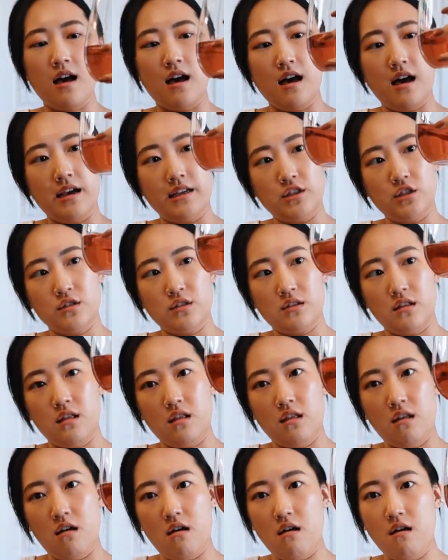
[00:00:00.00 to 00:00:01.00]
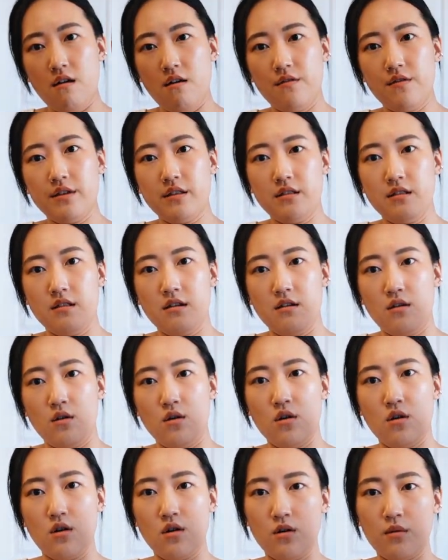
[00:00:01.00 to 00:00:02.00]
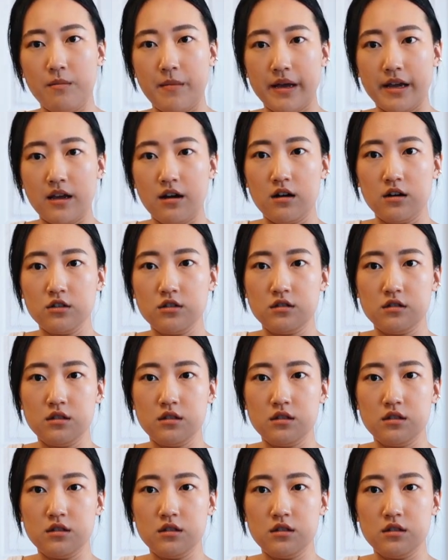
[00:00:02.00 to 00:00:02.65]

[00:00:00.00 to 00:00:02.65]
I just love, oh my gosh,